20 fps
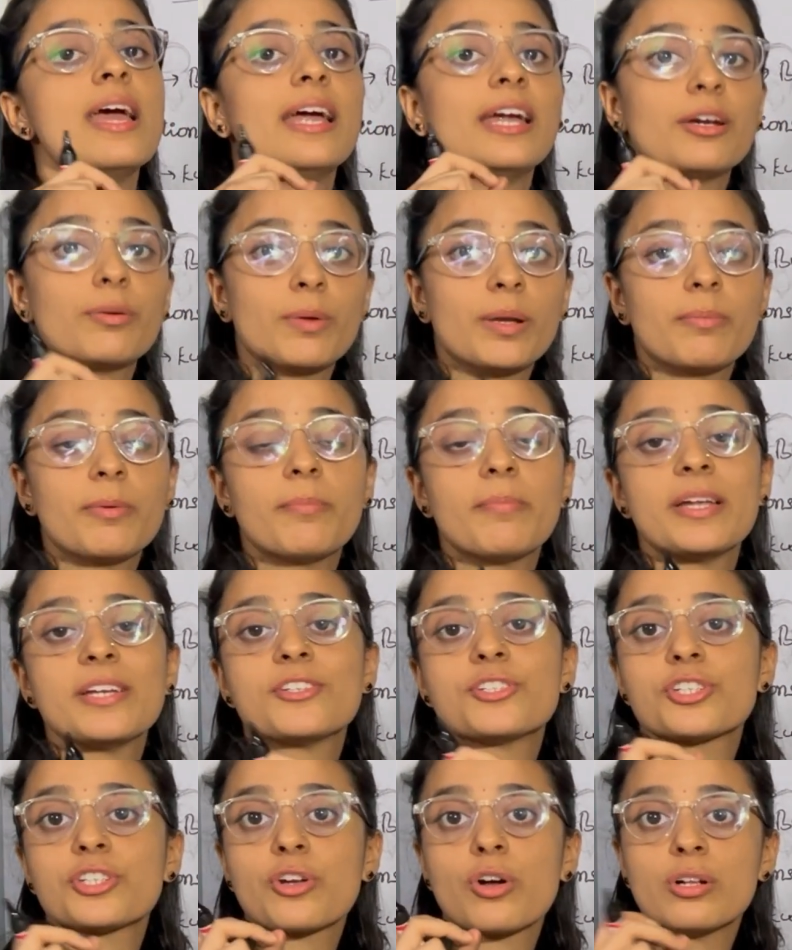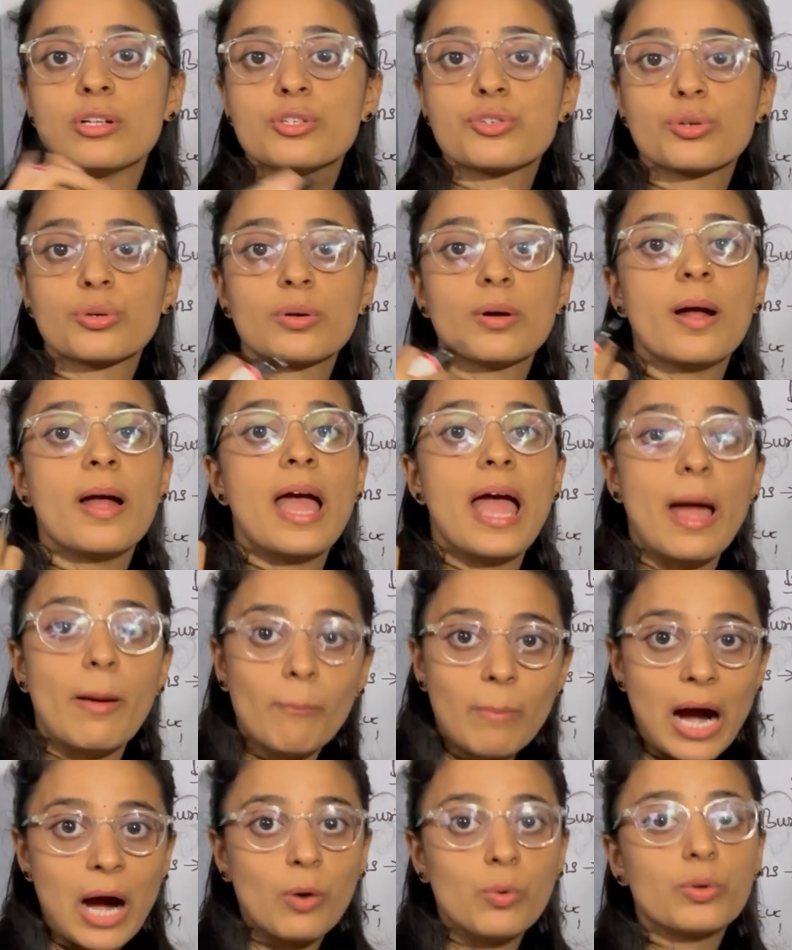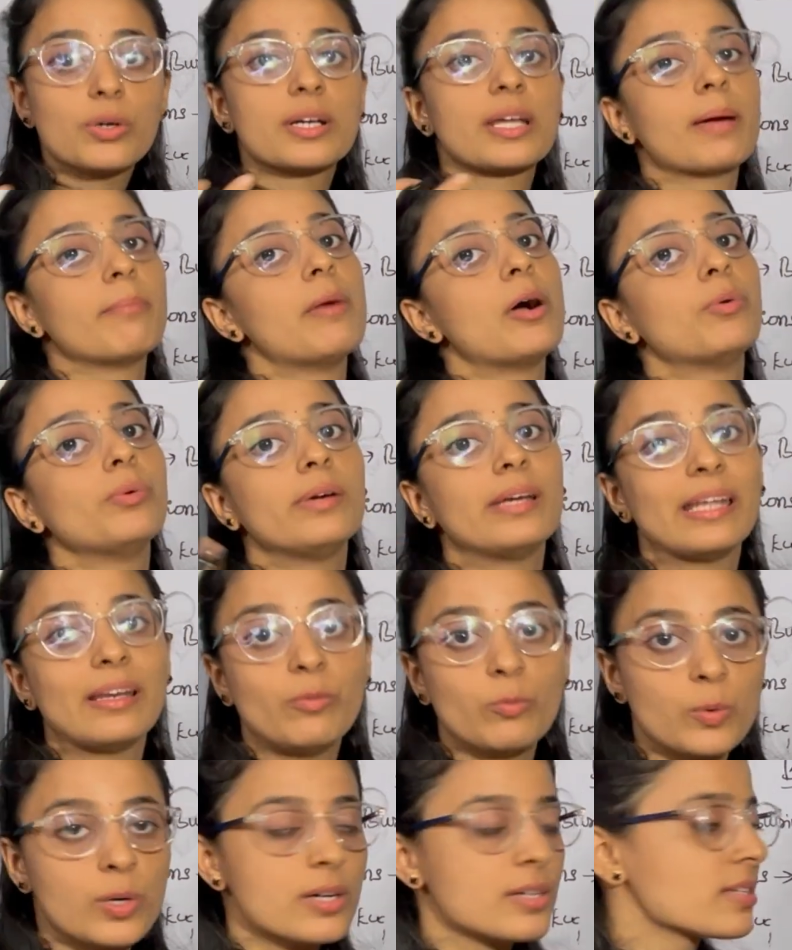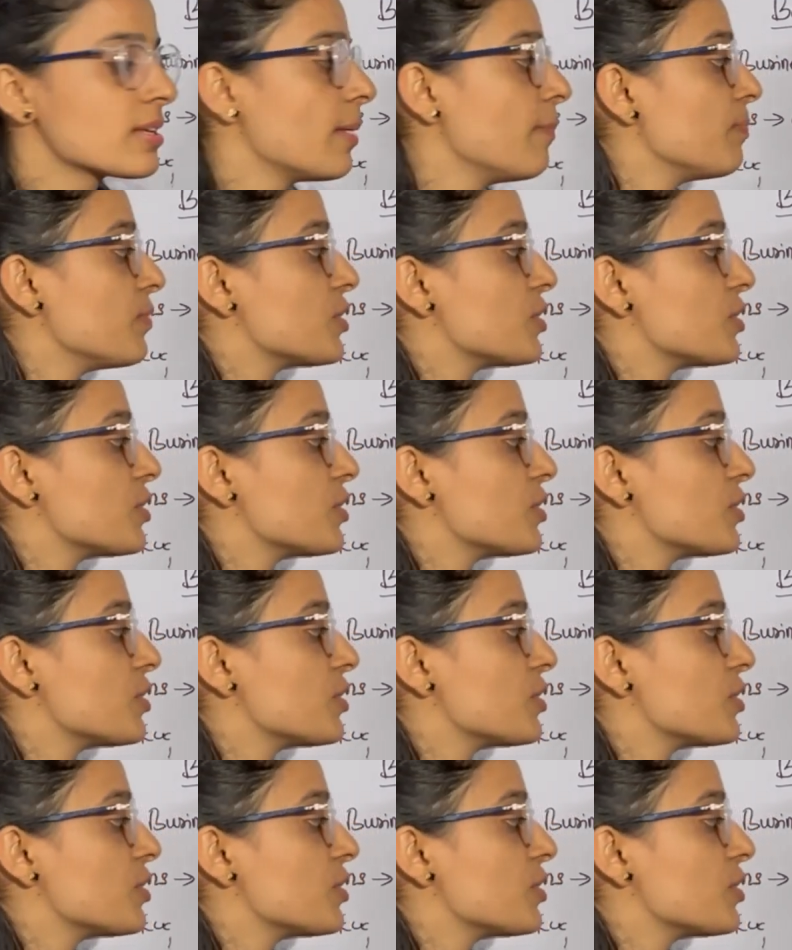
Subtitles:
It will be mentioned also amounting words.